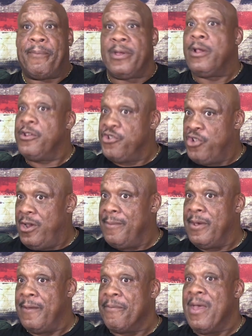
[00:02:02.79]
be
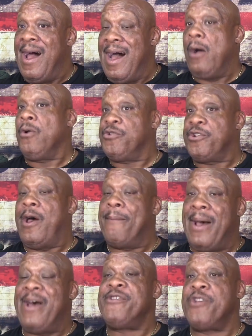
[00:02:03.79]
legitimate. Our job,
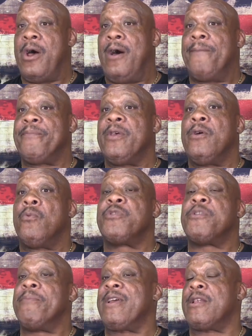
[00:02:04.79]
my job,
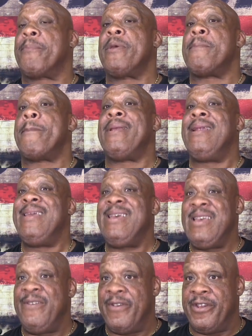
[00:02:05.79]
was to make the people
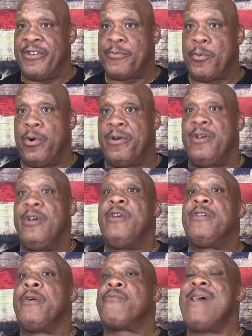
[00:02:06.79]
believe in the sport.
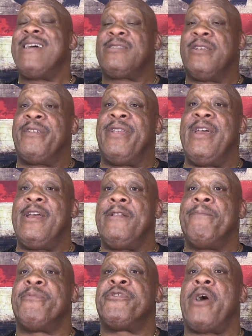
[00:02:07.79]
The wrestler day
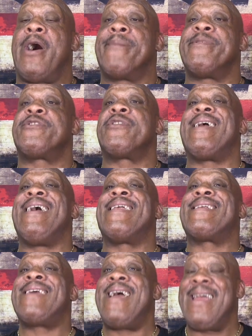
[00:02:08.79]
job is to
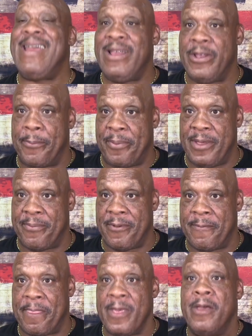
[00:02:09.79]
entertain the
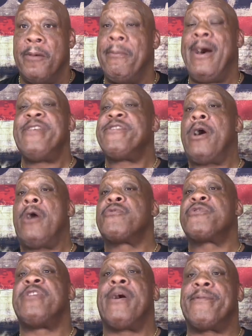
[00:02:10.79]
people. My job
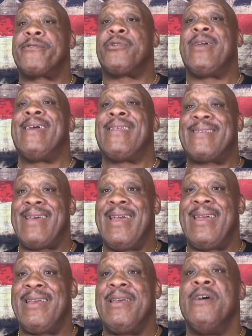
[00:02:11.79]
was never to
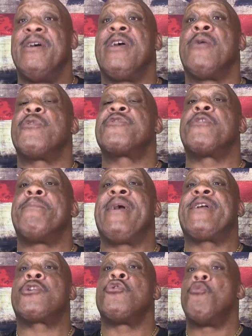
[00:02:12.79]
entertain. It was to
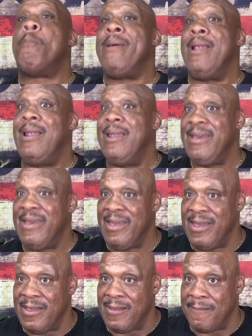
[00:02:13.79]
make you
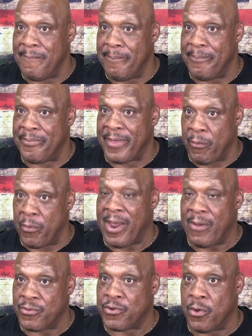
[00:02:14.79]
believe that what
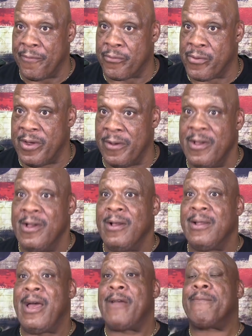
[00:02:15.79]
I was doing for real.
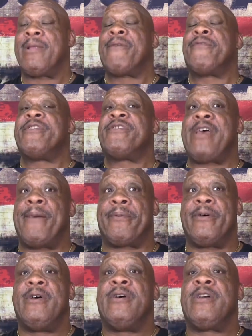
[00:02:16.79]
Like for
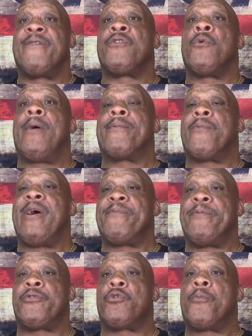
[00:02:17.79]
example, if you ever watch
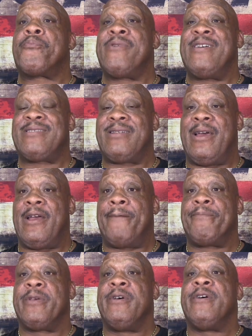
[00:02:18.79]
me do a press
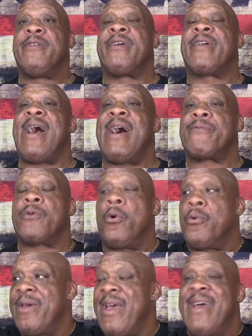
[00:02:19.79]
slam, the guy would
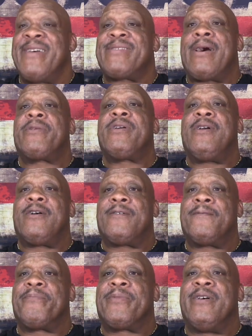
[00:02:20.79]
hold his hands out
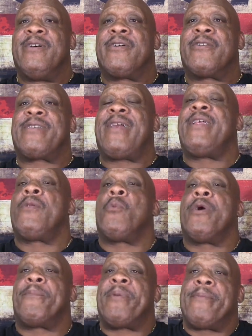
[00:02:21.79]
here. Because I didn't
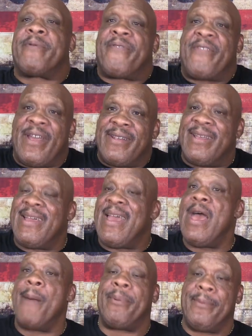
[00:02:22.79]
want people to think they
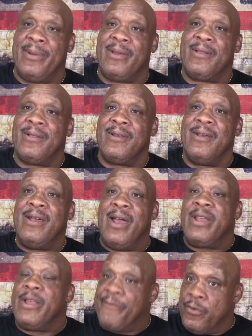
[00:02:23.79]
helping me.
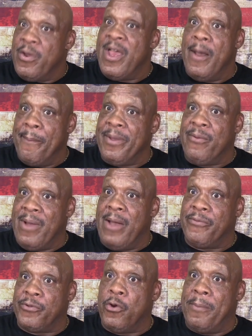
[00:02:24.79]
And if you helped me when I
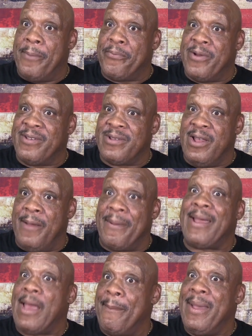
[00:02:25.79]
was doing my press slam,
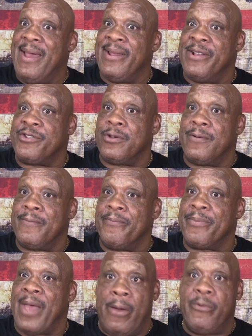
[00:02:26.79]
I got mad at you.
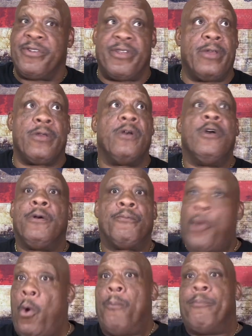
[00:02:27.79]
I would tell you,
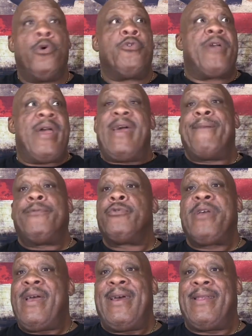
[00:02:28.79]
don't move your hand,
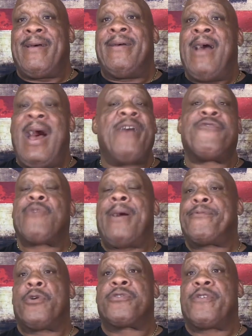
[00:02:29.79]
move your hand. I'd
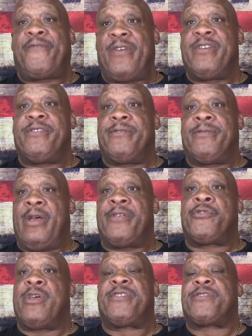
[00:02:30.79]
drop you on your face
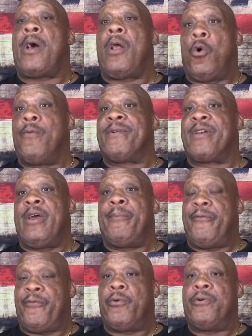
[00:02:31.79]
and start over again
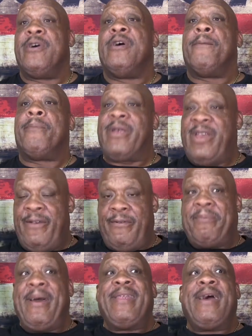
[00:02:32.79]
before, but
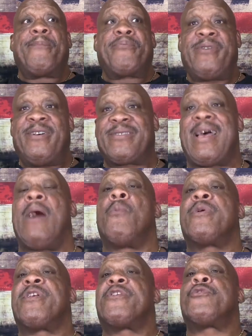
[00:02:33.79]
everybody I pressed, I
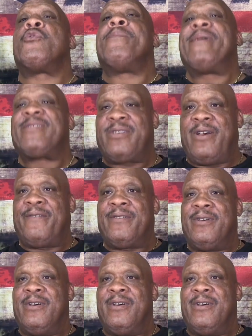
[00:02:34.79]
wanted to do it myself.